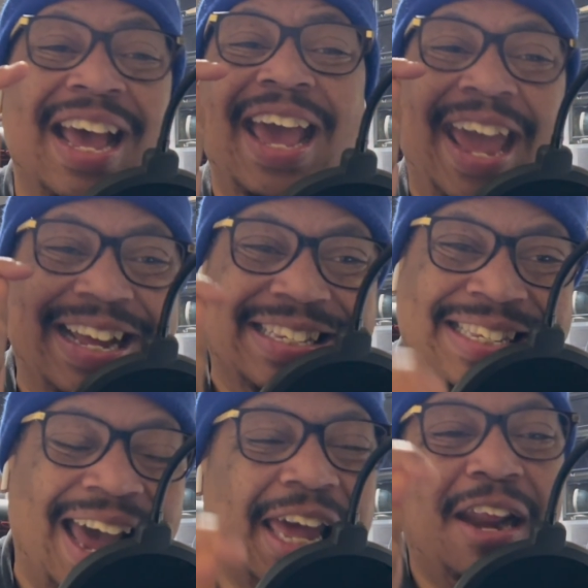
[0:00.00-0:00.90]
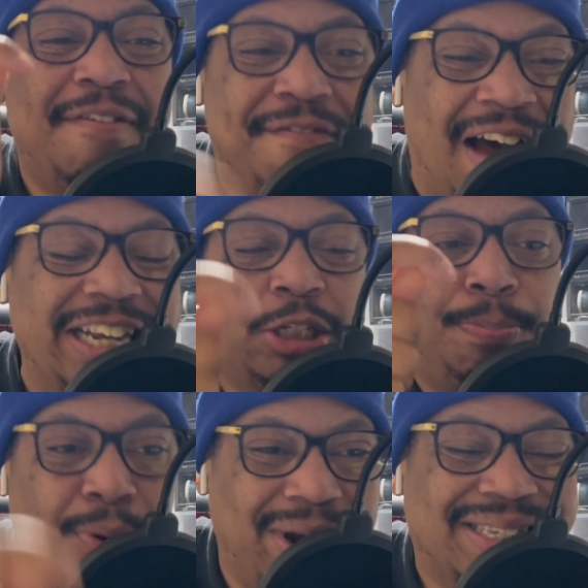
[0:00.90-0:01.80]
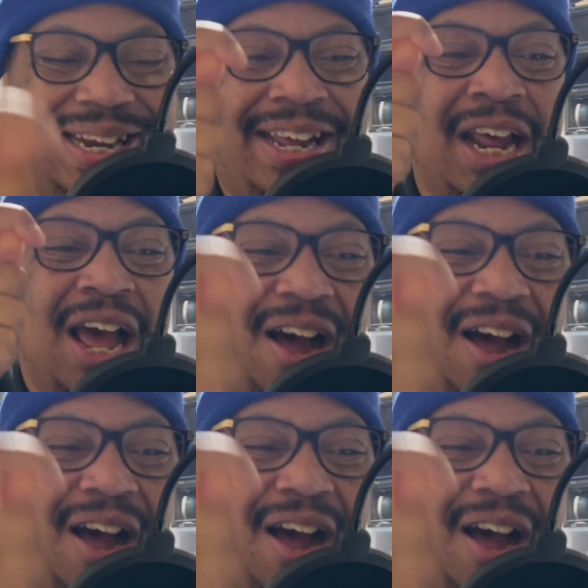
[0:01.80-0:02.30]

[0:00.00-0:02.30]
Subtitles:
executive vice president